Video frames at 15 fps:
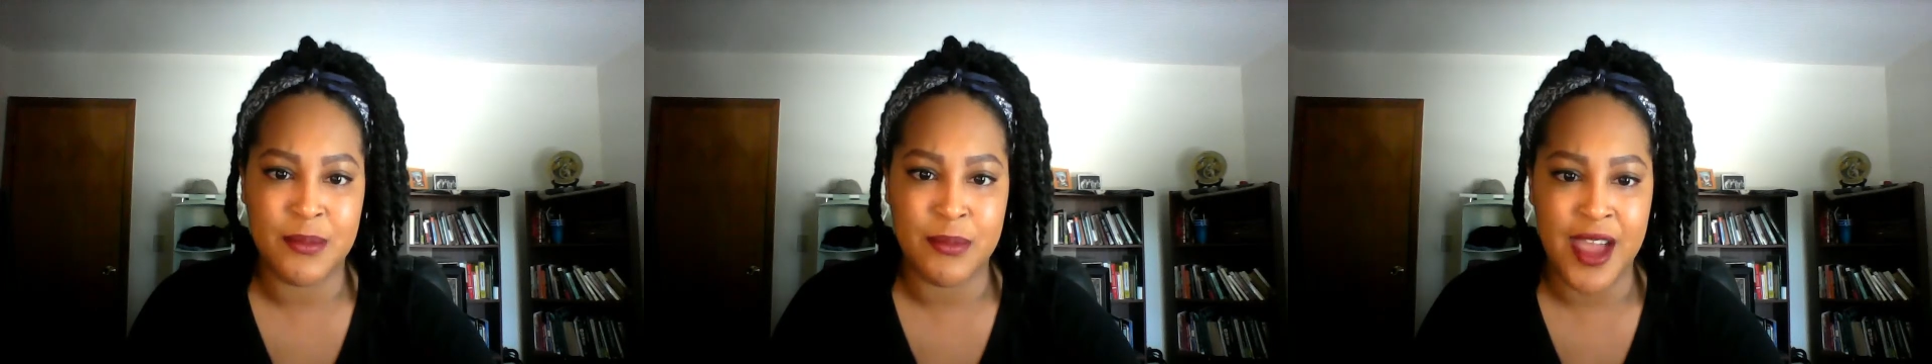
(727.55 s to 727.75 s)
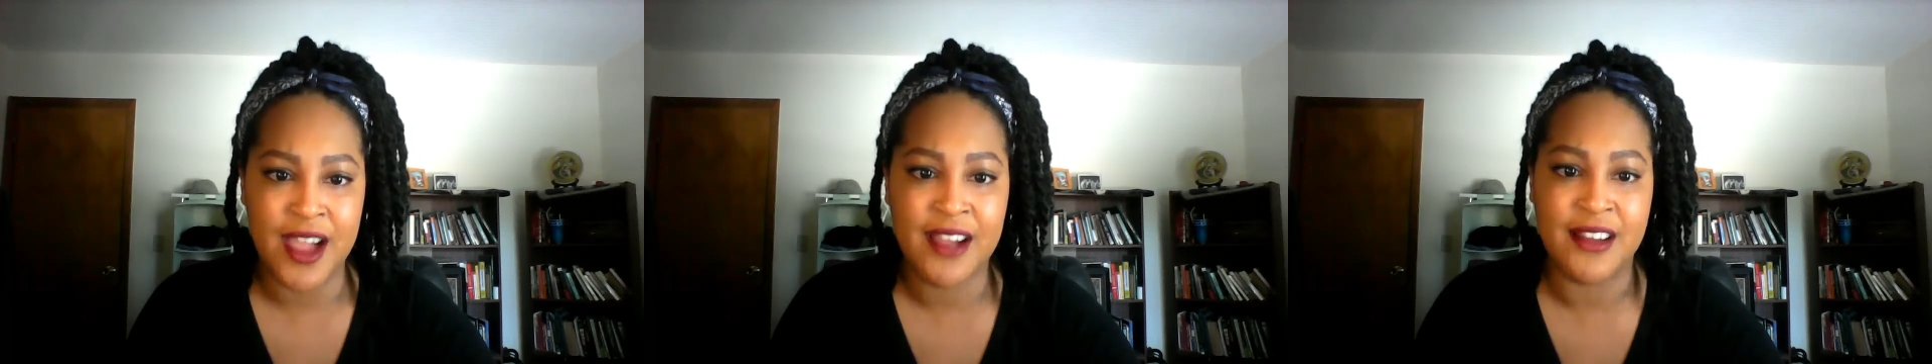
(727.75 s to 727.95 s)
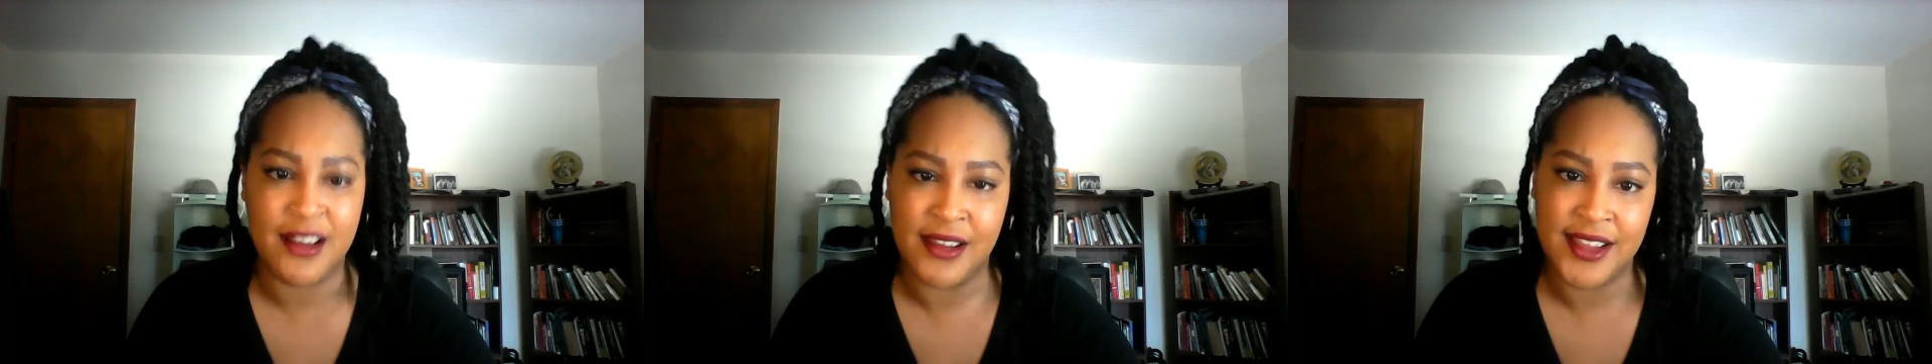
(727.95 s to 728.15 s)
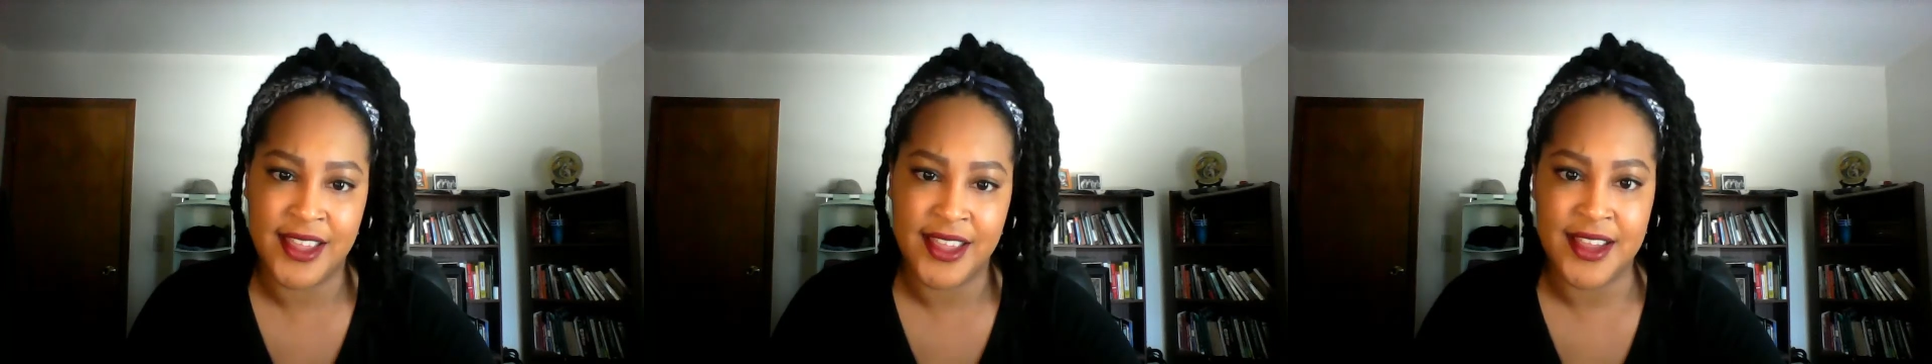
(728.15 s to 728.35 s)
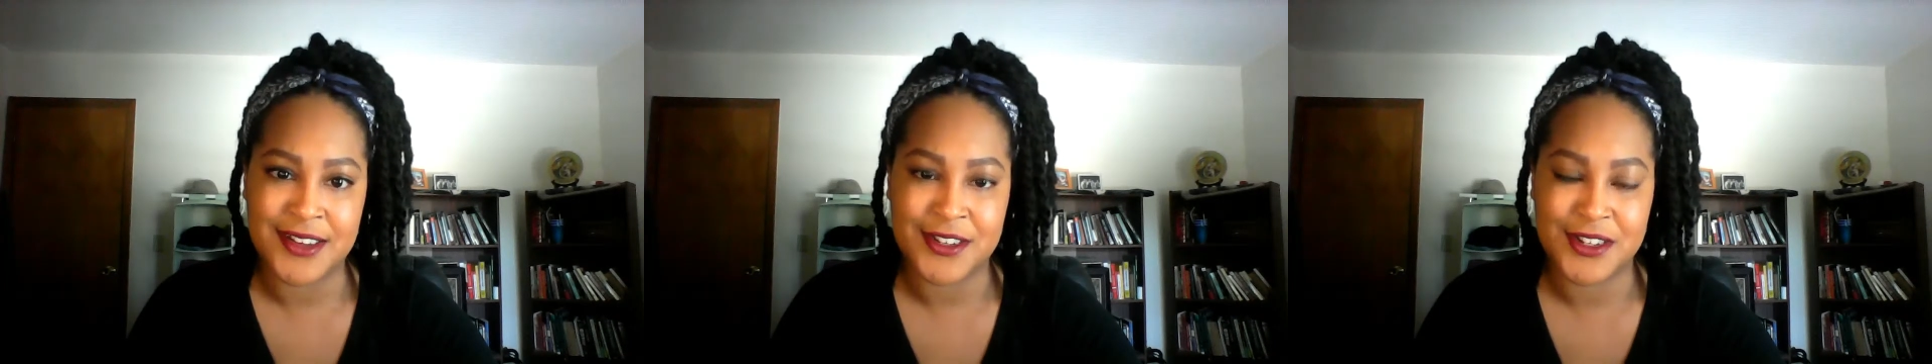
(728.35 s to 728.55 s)
the back on
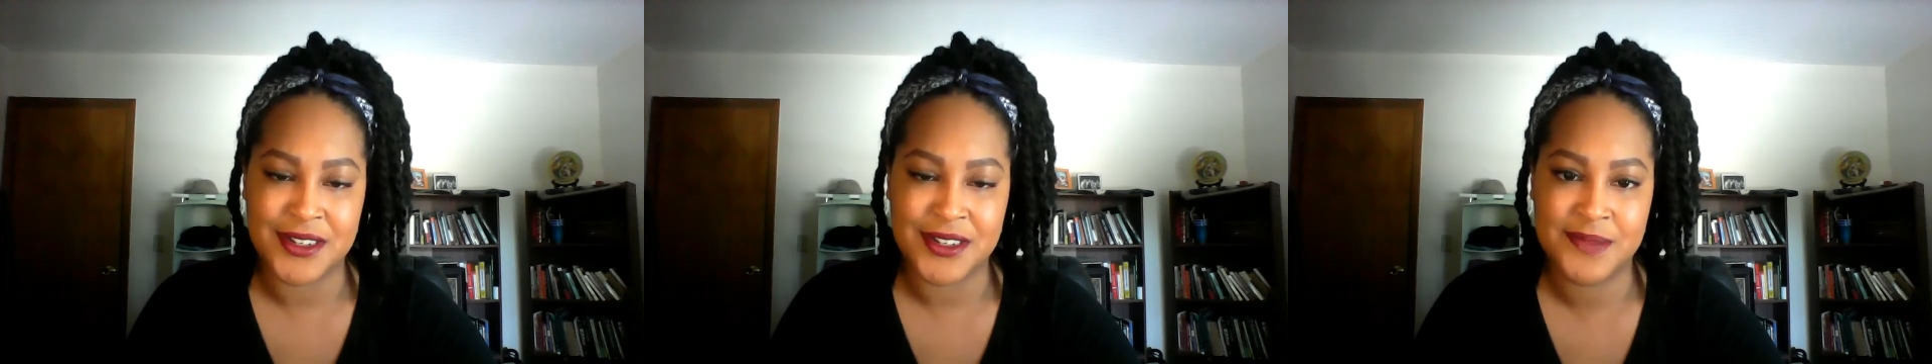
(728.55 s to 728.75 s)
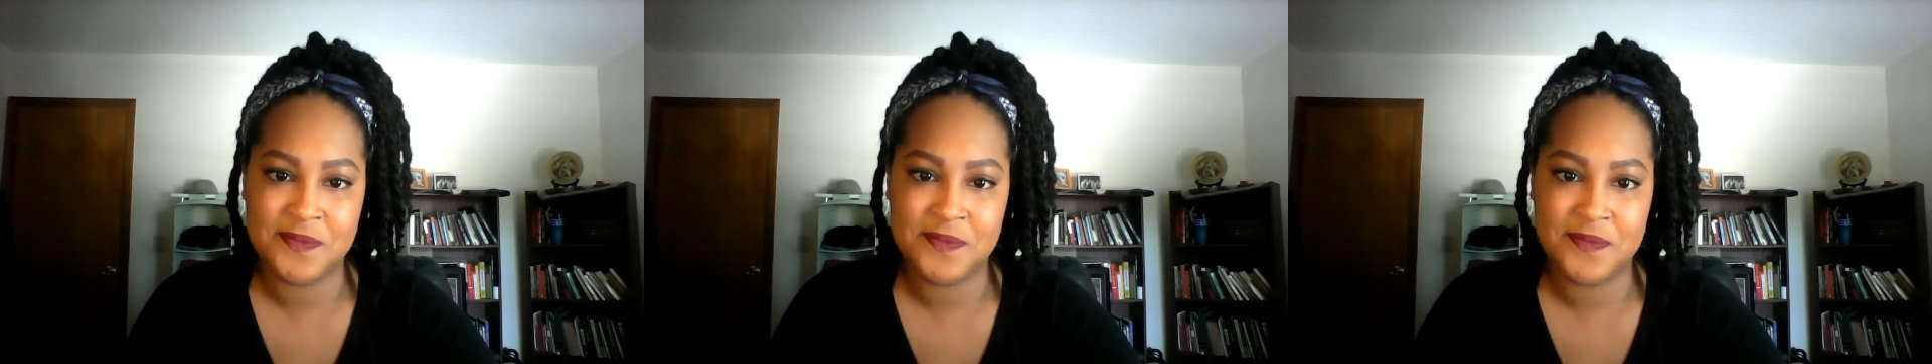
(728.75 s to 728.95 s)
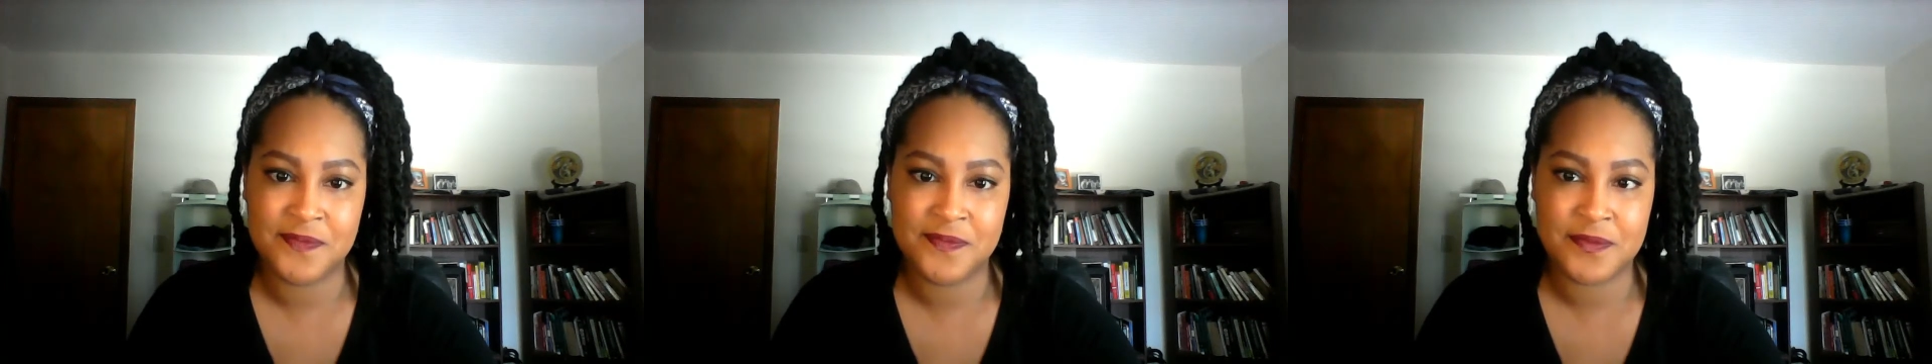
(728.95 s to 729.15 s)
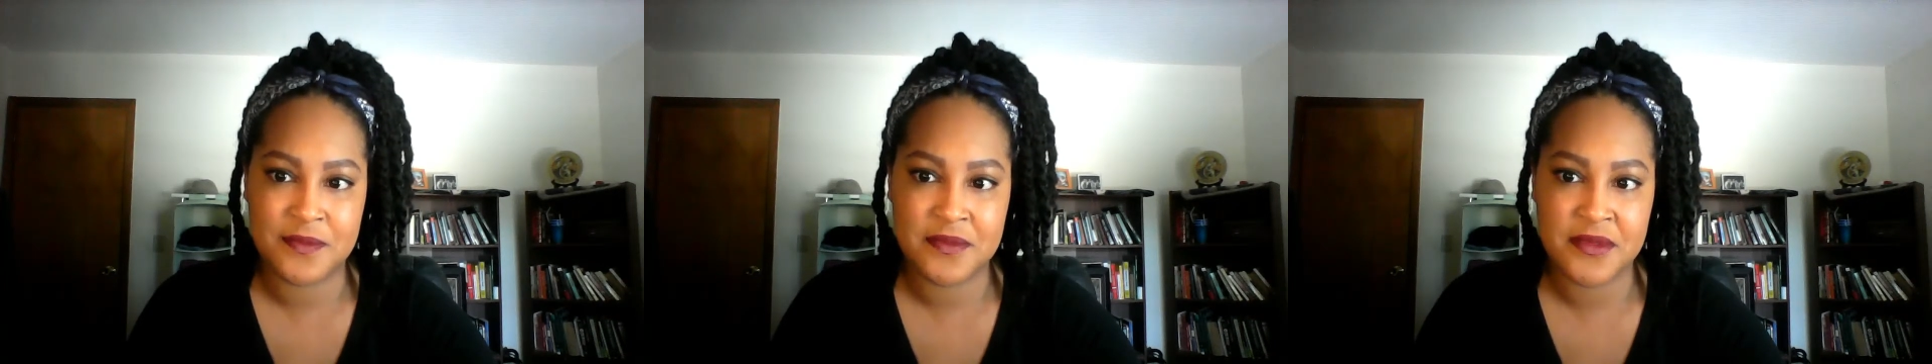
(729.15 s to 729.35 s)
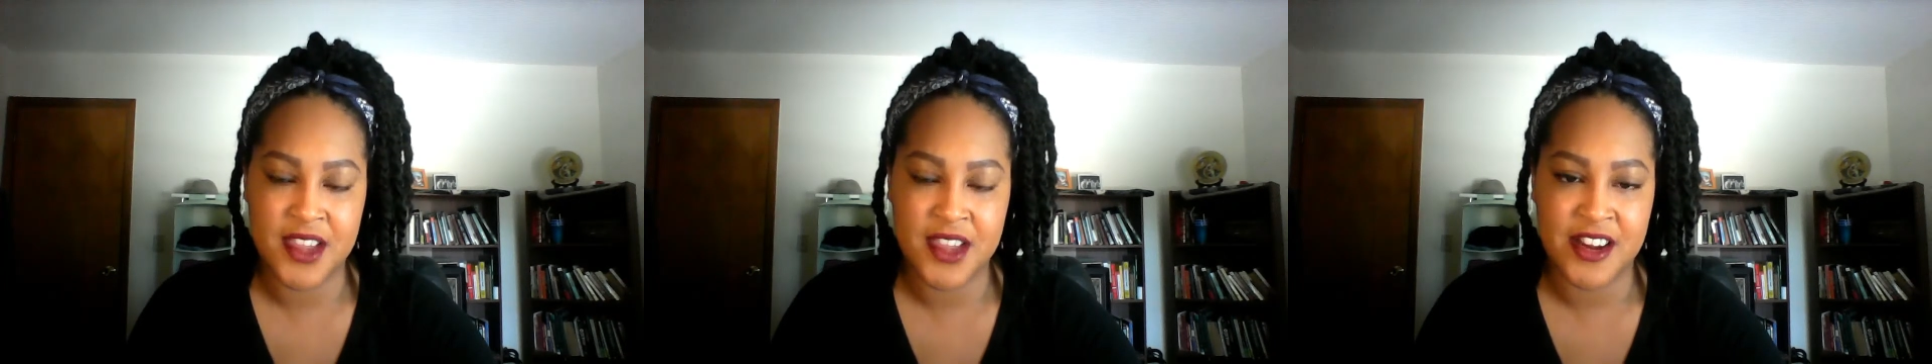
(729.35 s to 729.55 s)
occasion.
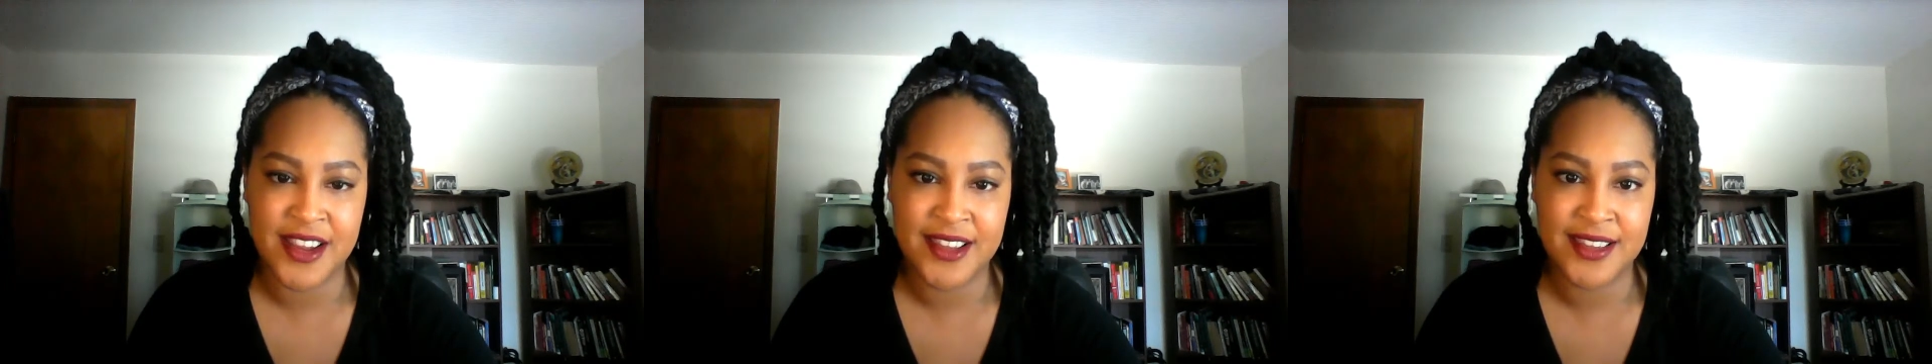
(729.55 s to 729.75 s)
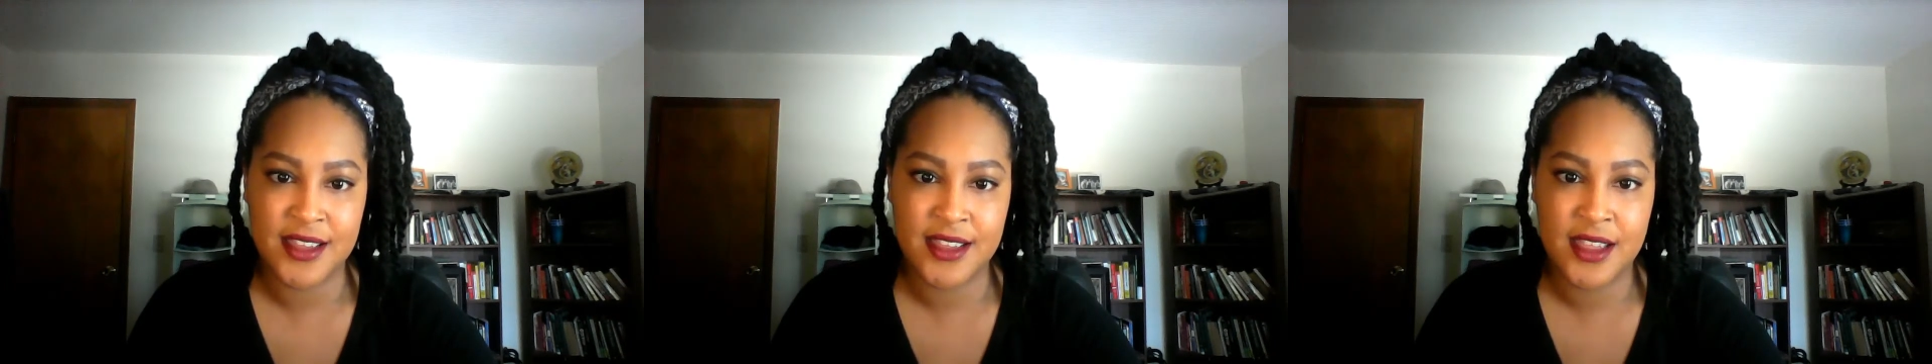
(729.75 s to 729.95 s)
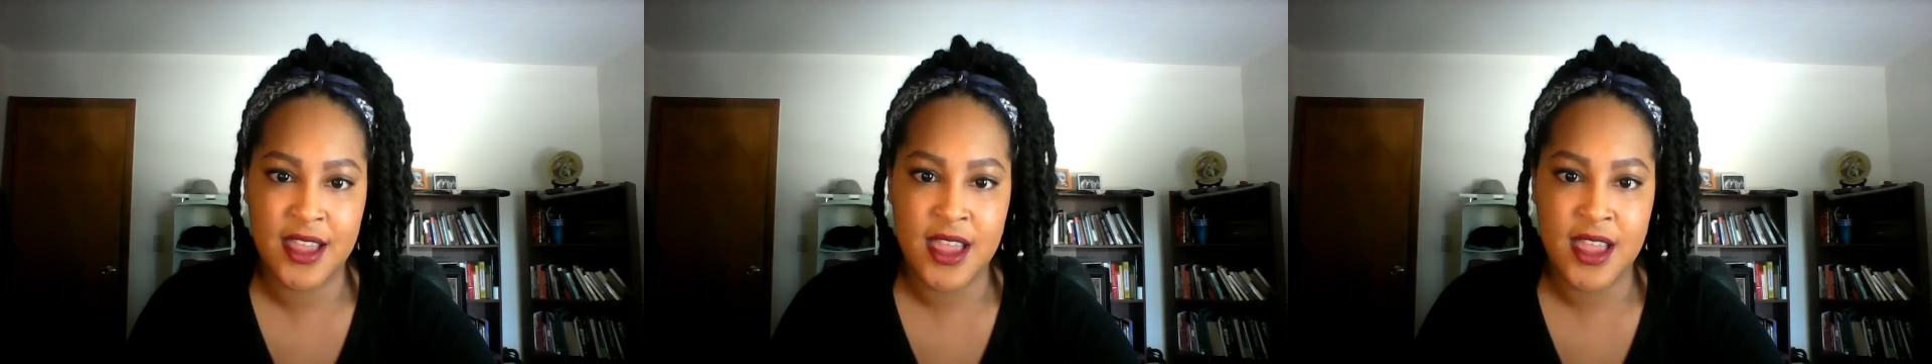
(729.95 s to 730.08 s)
All right?